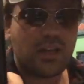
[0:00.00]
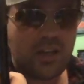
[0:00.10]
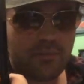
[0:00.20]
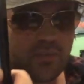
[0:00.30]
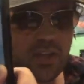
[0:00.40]

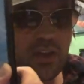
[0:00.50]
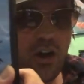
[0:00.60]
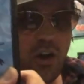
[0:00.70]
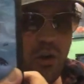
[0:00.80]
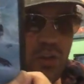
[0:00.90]
um,
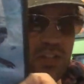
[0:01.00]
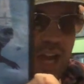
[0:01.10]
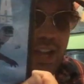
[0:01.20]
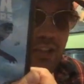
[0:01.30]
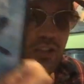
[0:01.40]
all the
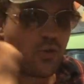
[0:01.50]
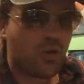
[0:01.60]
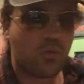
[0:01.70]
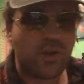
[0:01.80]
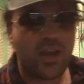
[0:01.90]
Titans go on
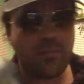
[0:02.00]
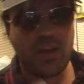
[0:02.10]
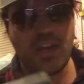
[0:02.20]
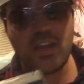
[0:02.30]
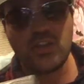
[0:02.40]
a
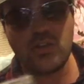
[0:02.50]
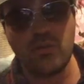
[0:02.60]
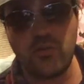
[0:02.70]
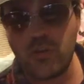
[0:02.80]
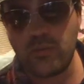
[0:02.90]
rampage, you know,
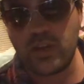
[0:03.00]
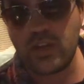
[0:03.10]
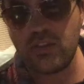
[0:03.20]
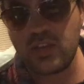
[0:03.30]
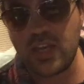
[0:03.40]
from
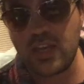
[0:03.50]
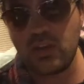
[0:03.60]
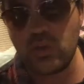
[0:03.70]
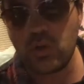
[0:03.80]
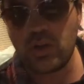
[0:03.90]
because of King
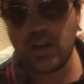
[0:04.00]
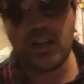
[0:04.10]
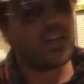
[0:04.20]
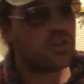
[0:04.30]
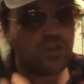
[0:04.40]
Ghidorah.
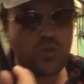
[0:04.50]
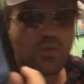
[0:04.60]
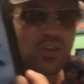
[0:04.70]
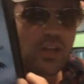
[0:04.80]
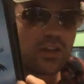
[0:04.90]
You do
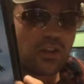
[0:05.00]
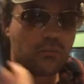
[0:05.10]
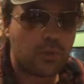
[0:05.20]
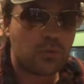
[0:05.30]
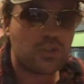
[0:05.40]
see another
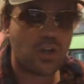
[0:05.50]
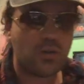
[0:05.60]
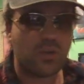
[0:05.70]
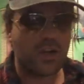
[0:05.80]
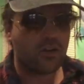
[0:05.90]

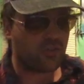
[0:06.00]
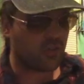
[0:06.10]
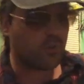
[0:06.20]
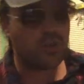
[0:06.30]
Muto there, so but